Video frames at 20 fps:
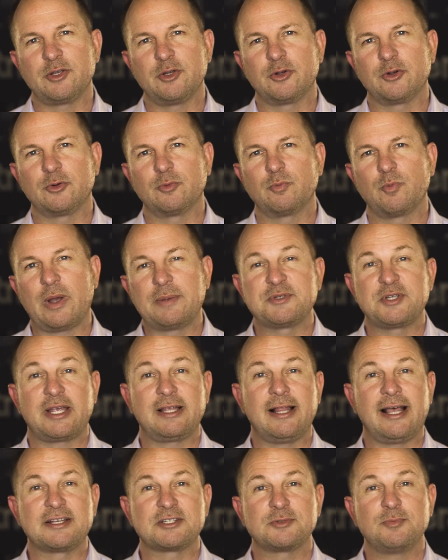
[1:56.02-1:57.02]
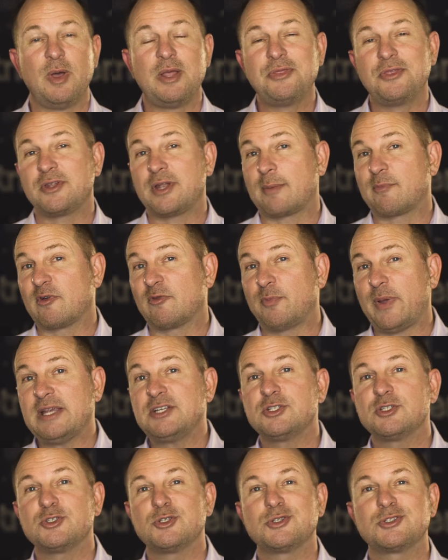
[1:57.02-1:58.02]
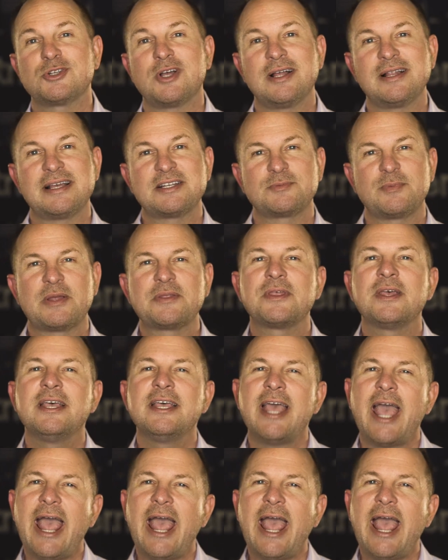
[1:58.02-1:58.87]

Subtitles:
your website last month, the number of patients you saw last month,